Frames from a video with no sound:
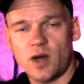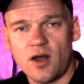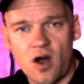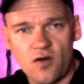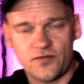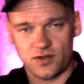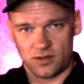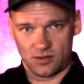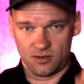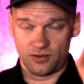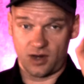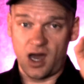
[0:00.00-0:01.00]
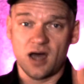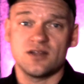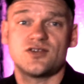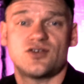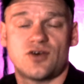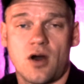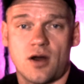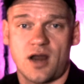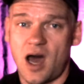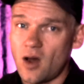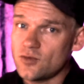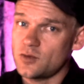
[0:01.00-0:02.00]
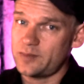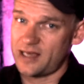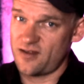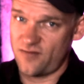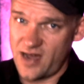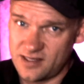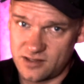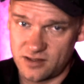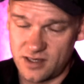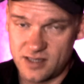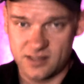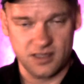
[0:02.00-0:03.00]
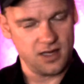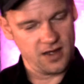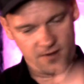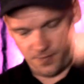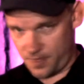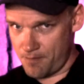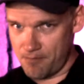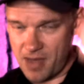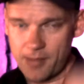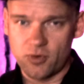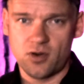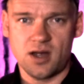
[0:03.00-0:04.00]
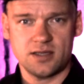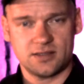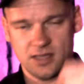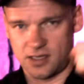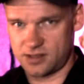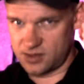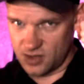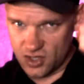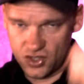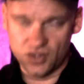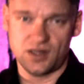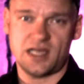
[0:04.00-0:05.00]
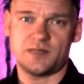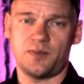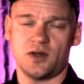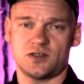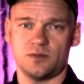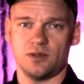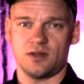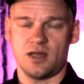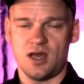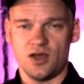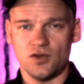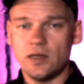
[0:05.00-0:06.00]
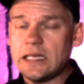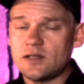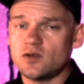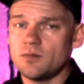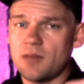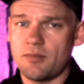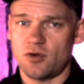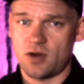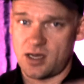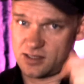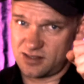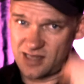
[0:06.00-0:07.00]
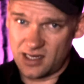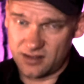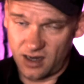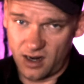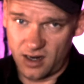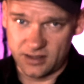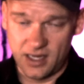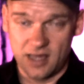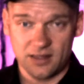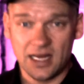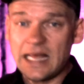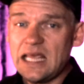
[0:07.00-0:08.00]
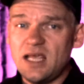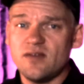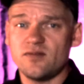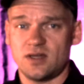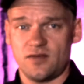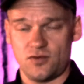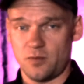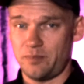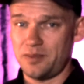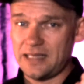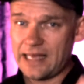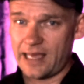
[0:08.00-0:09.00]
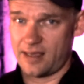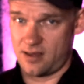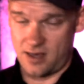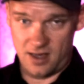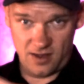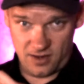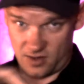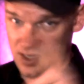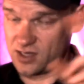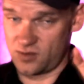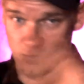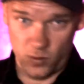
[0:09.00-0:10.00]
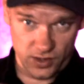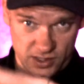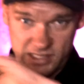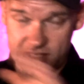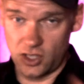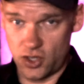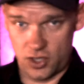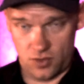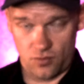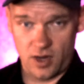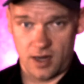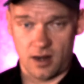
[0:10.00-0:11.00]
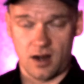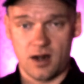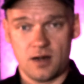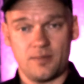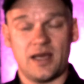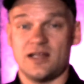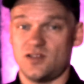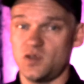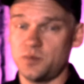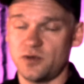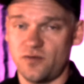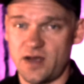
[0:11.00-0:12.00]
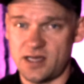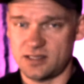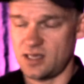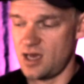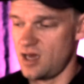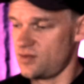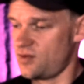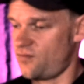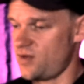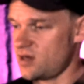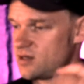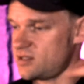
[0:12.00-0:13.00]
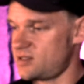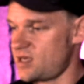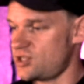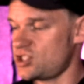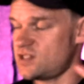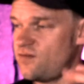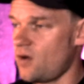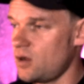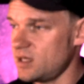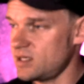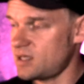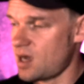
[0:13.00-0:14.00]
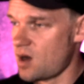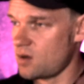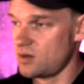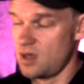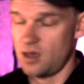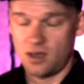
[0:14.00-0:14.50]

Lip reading: often the answer on how to play faster is memorize as good as possible. You need to memorize that hard that even if you play with a slur right arm and super fast, the fingers, they are just falling down